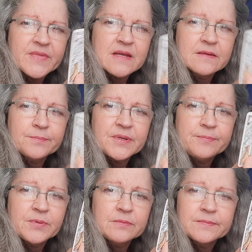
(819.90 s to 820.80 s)
The
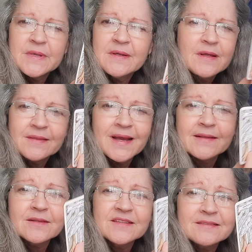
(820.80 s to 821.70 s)
people. Not
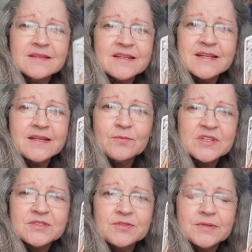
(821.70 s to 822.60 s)
that
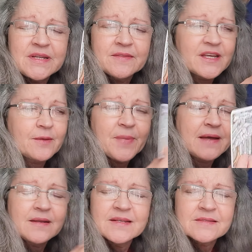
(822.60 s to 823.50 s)
anyone's doing anything about
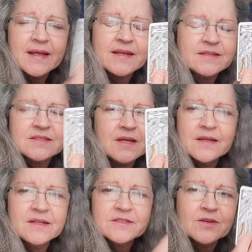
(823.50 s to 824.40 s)
it. It's like it's
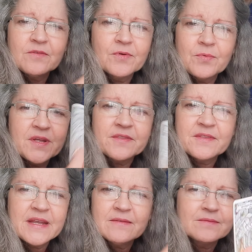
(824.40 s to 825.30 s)
done, it's over with.
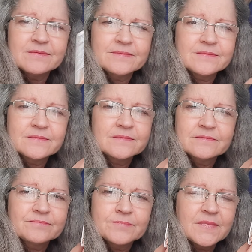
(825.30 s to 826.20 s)
They,
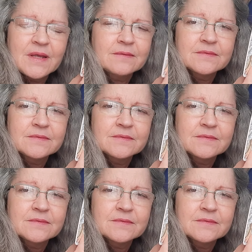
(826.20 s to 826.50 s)
no.